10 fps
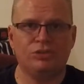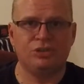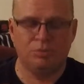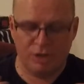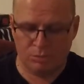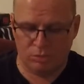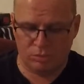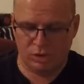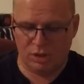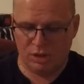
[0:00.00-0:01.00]
see people,
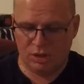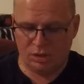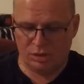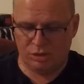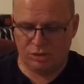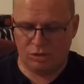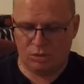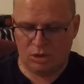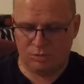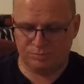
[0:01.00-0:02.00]
you
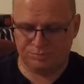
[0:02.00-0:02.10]
know,